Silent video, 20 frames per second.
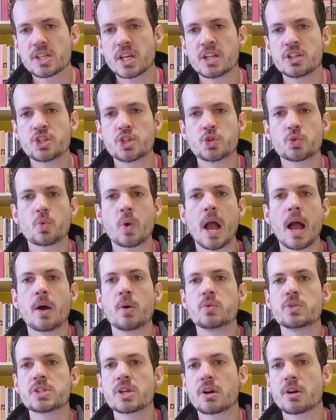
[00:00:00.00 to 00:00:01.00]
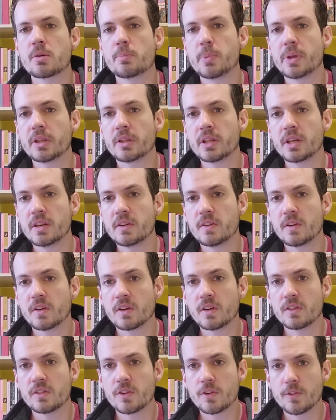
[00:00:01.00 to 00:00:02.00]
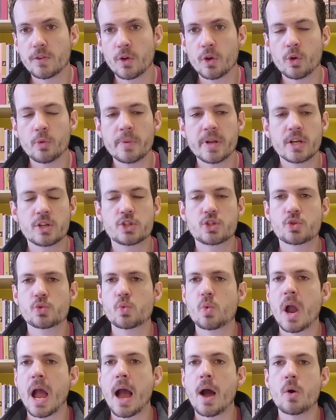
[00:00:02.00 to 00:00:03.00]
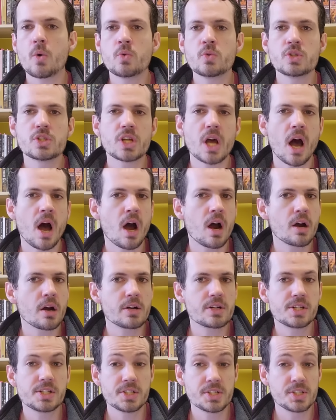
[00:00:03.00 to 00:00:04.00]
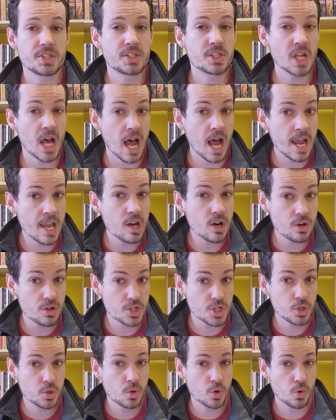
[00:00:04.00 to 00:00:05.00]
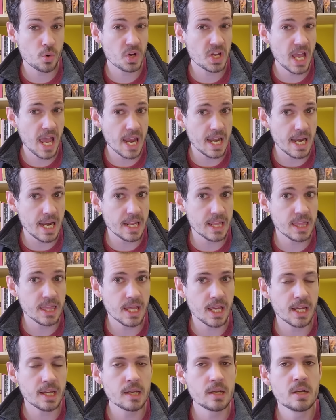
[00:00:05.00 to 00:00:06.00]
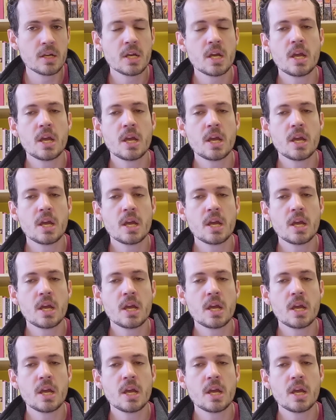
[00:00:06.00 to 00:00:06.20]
It drowns our ability to consume. It drowns our desire to create anything.